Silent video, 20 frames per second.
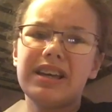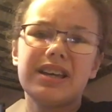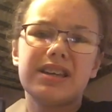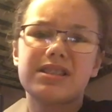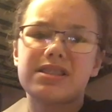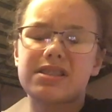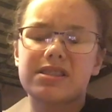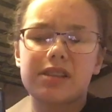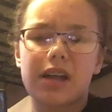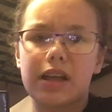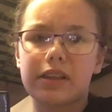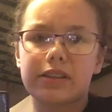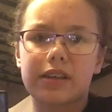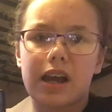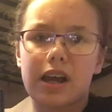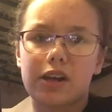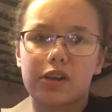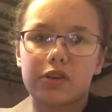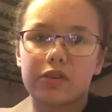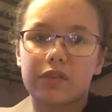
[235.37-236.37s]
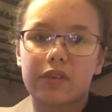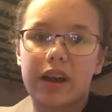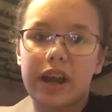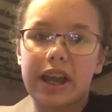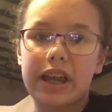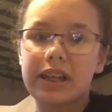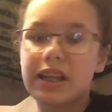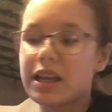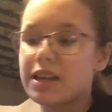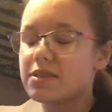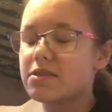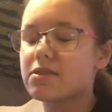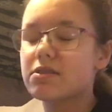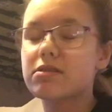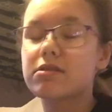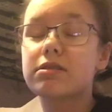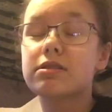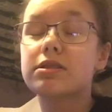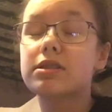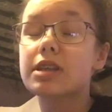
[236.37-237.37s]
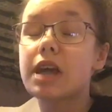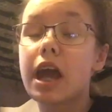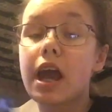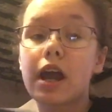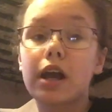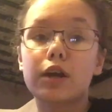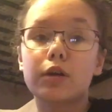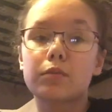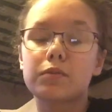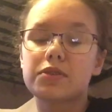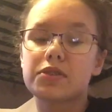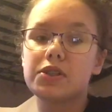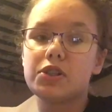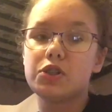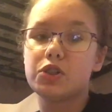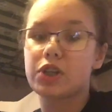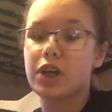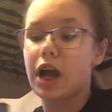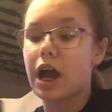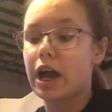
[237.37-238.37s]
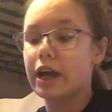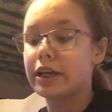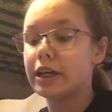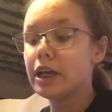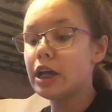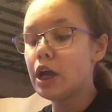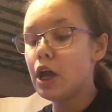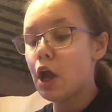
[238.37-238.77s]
it's not that great. It's terrible CGI.